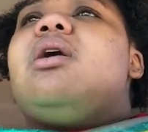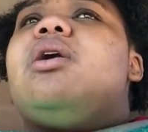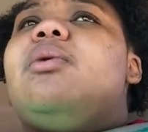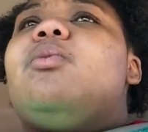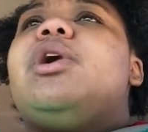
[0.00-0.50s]

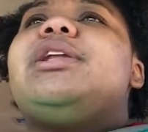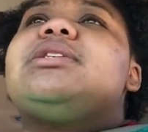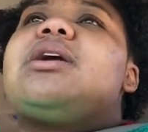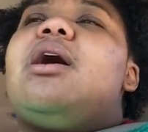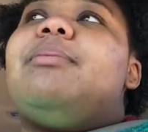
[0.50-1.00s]
One is
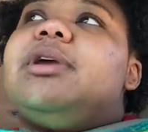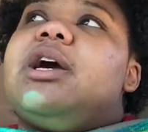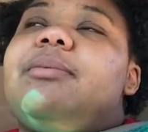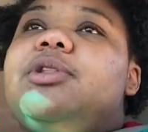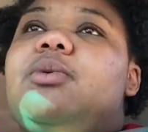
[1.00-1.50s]
called
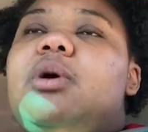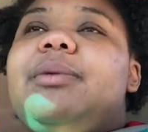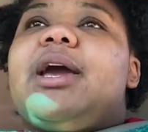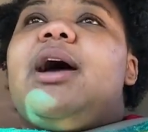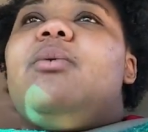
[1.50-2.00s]
Becoming the Woman
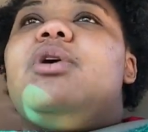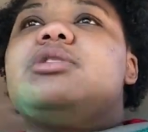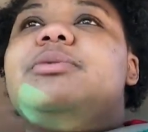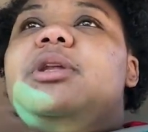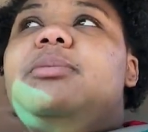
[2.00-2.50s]
God Wants Me
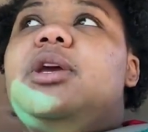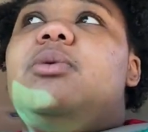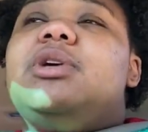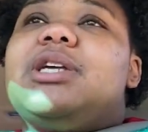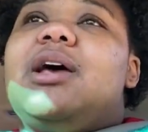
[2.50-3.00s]
to Be,
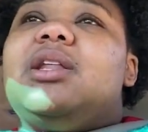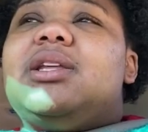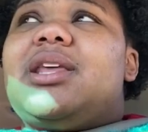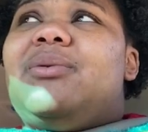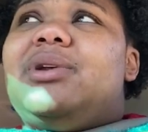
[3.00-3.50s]
which I'll link
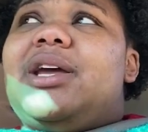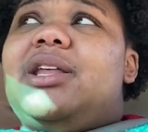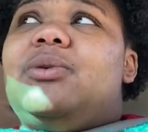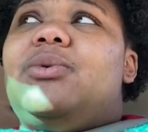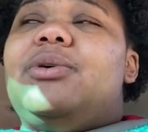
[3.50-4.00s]
that one down
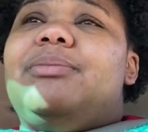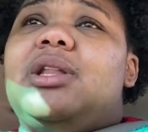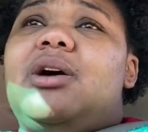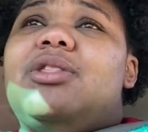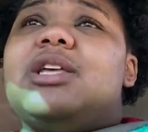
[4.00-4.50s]
below.
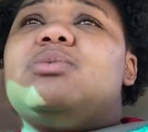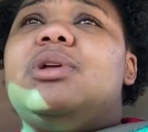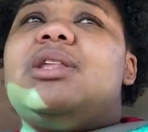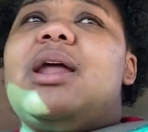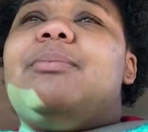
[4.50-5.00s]
That's one
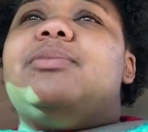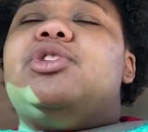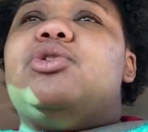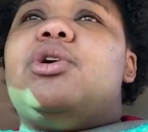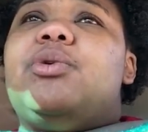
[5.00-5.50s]
that I'm
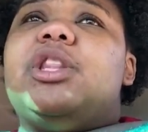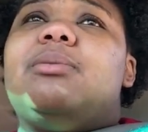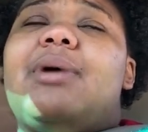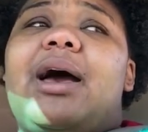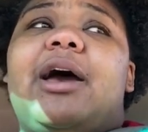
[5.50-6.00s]
doing with
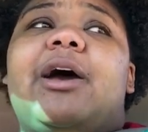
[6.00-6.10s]
my